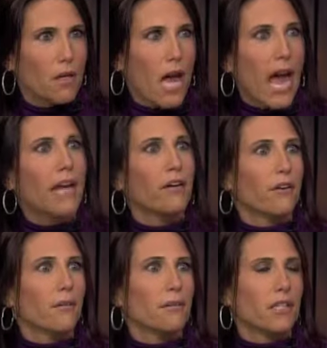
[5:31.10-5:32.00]

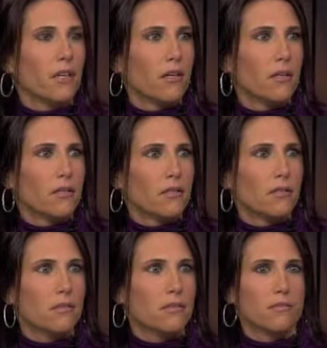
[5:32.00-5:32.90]
anger
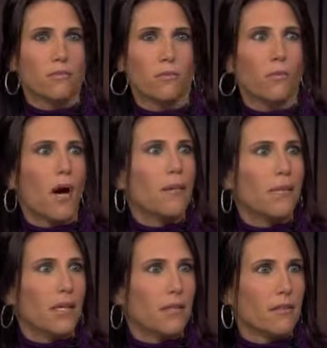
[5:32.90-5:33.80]
because why
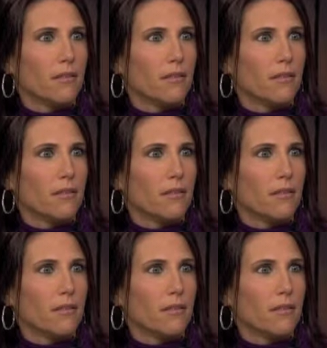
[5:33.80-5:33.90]
me?